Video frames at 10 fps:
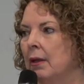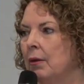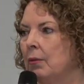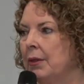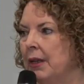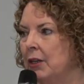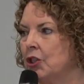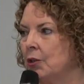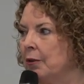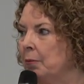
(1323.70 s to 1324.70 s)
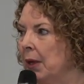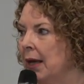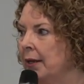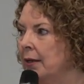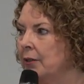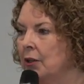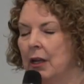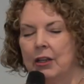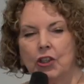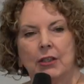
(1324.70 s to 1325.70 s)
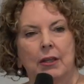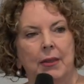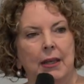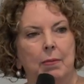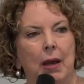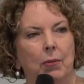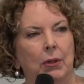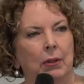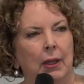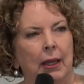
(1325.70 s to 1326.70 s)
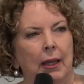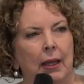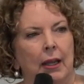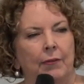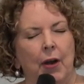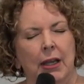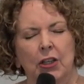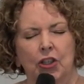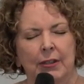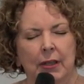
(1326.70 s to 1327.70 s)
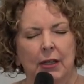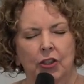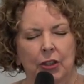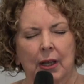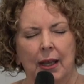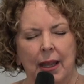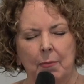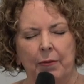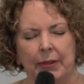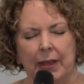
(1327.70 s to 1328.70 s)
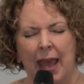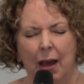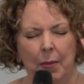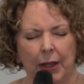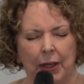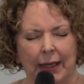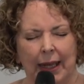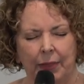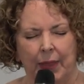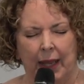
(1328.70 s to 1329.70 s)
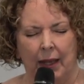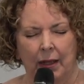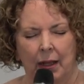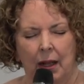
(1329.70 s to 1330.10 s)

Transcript: with the issue of blood. She had to think about, well, if I can just touch the hem of his, how am I going to get there?